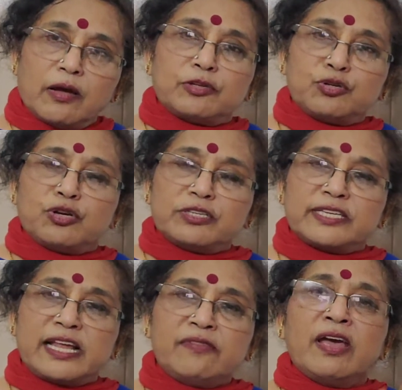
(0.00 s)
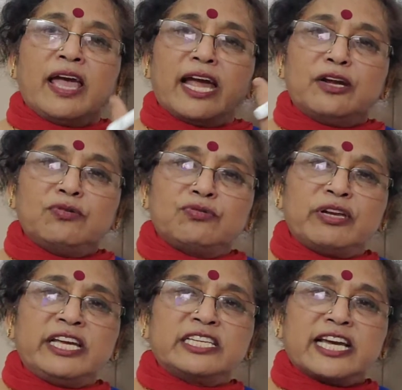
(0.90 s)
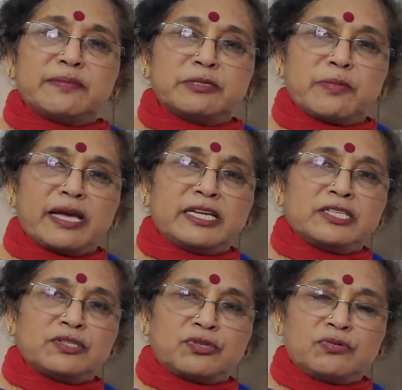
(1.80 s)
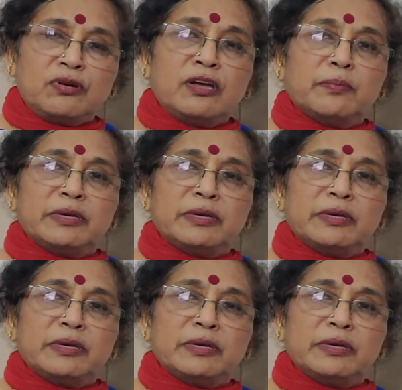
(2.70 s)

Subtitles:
to yourself and do 3 times minus 2.